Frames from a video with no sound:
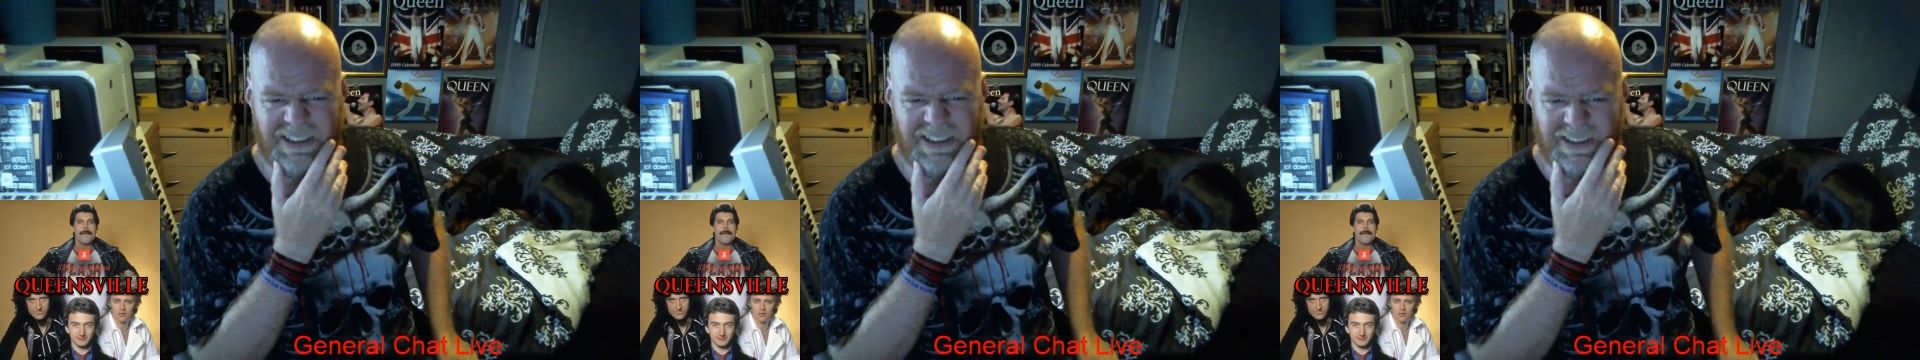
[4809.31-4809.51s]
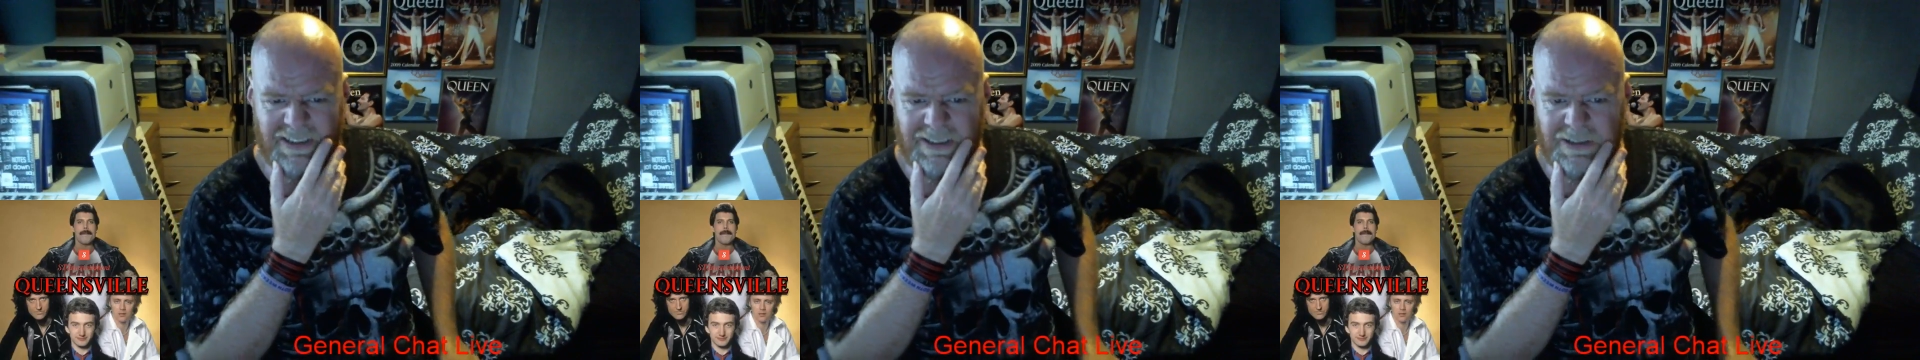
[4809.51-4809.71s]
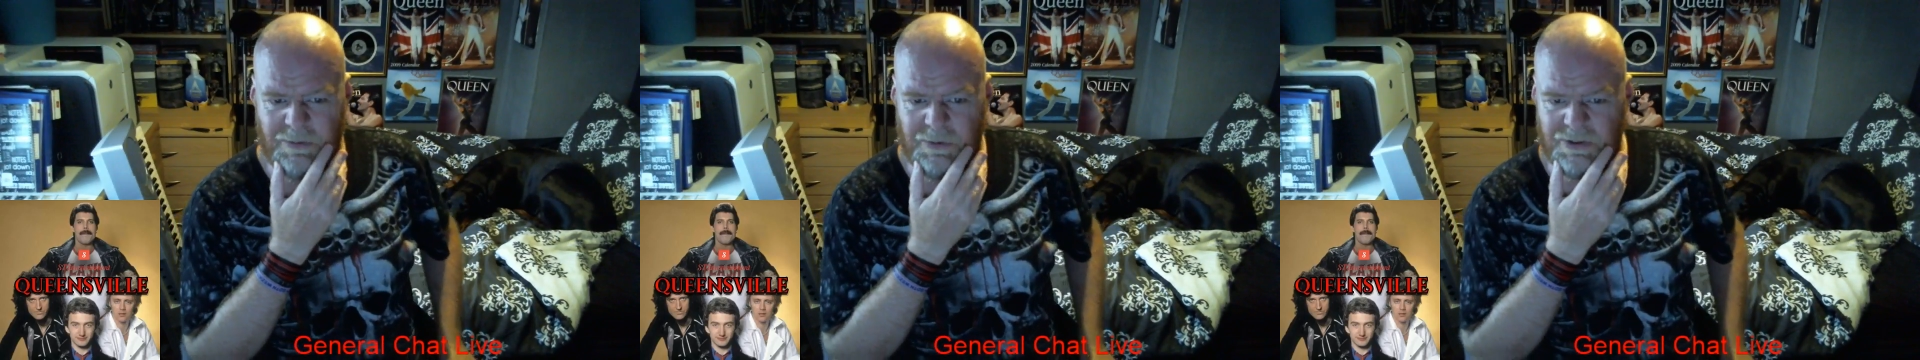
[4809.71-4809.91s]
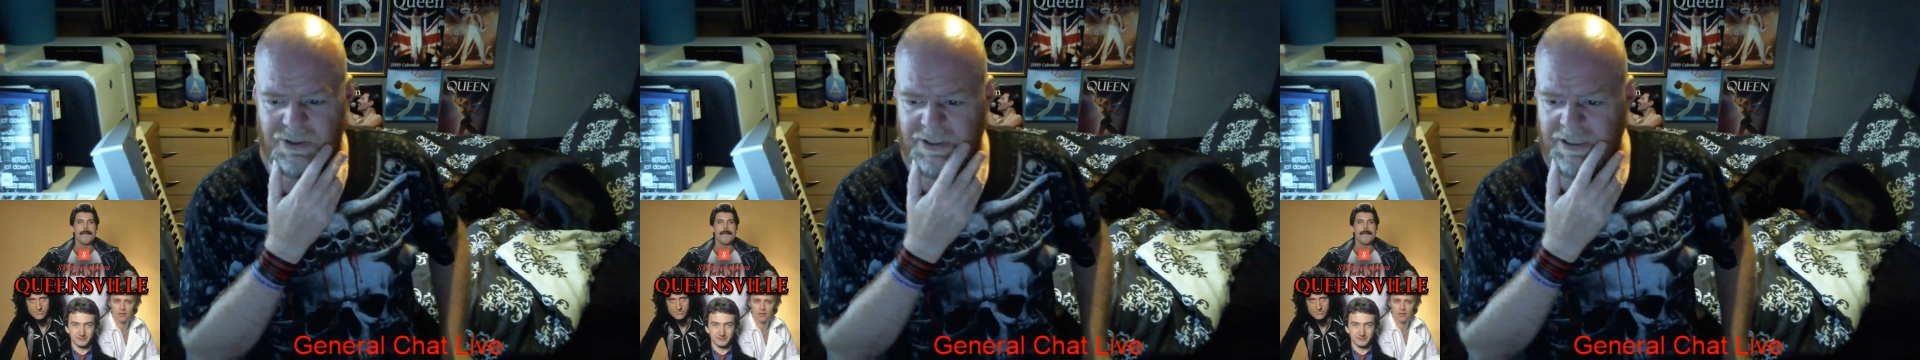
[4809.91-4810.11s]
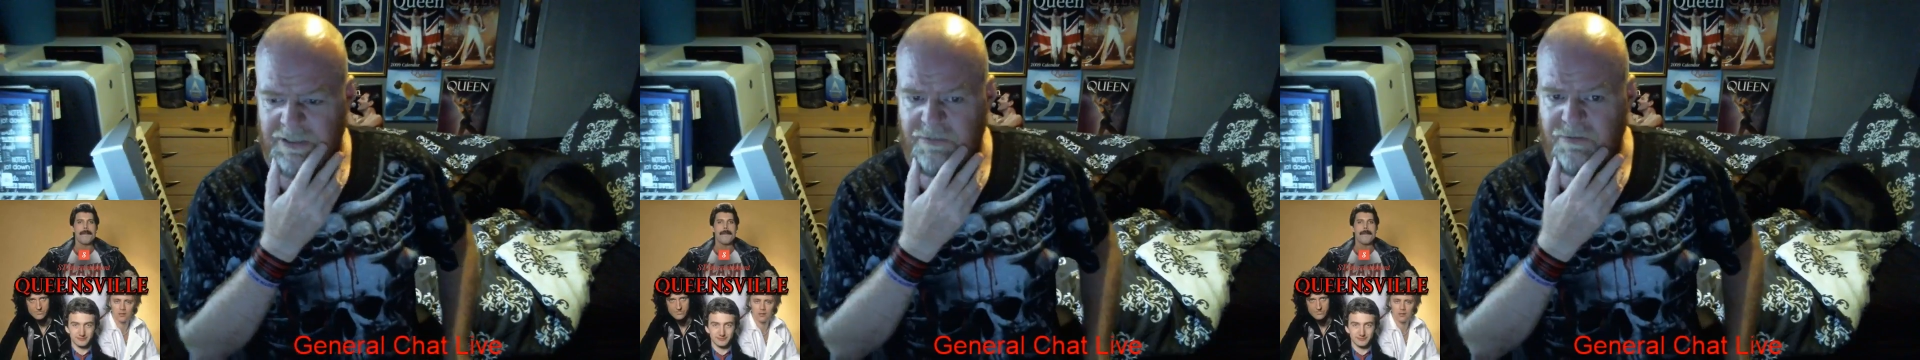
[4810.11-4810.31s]
I think it was,
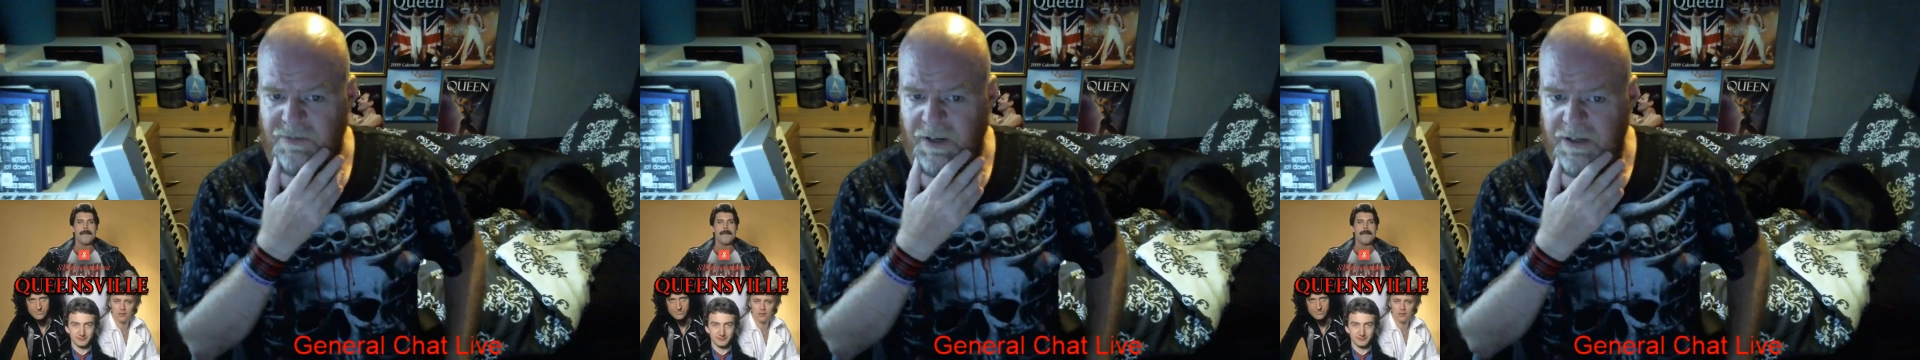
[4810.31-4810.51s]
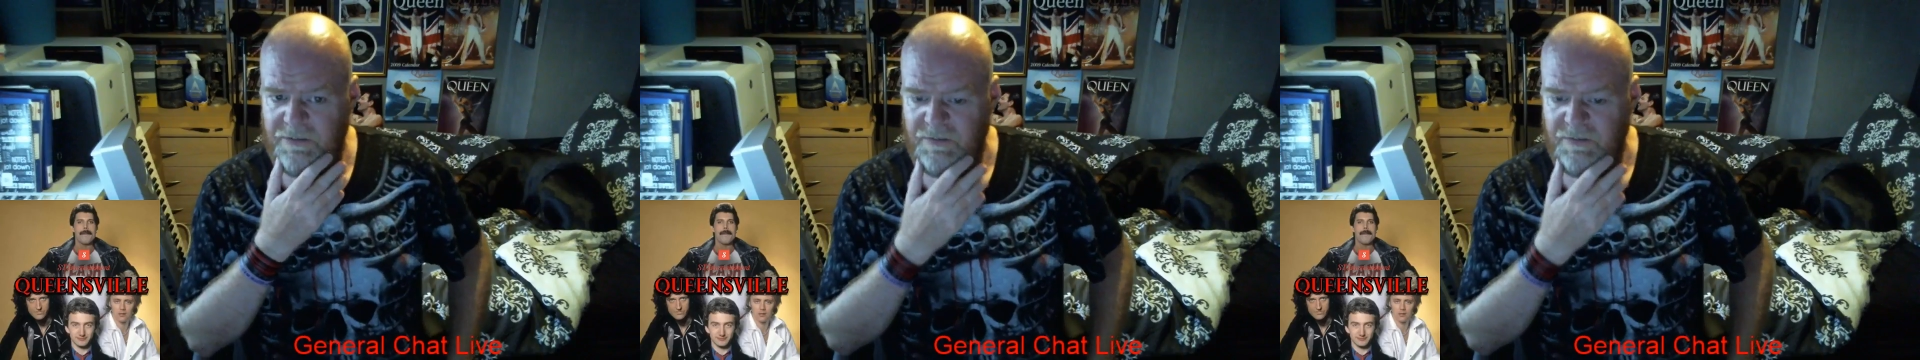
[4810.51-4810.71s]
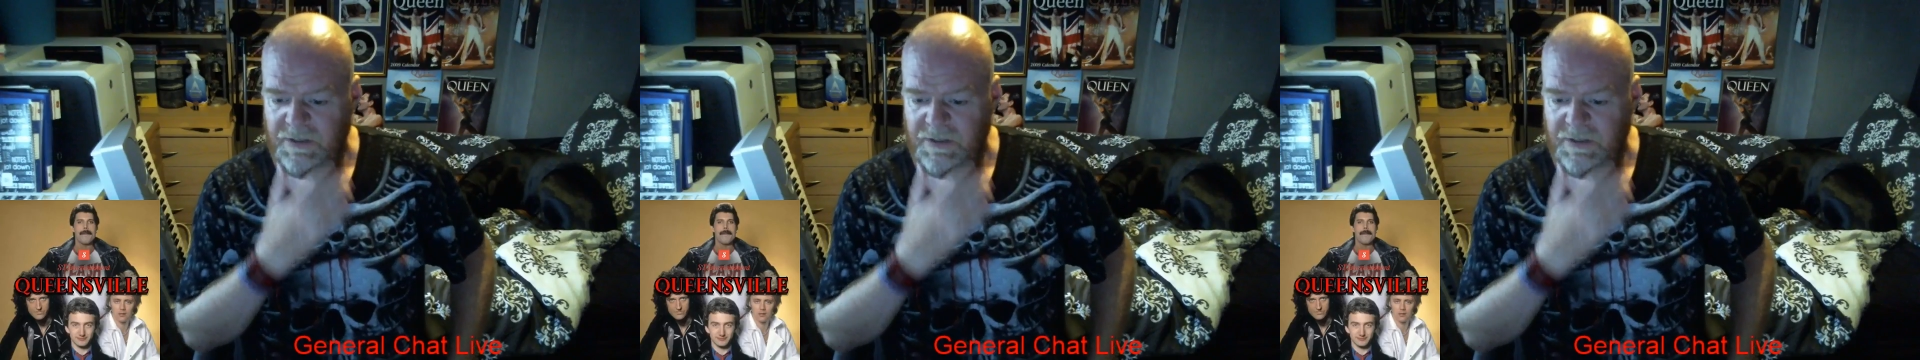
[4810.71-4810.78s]
95.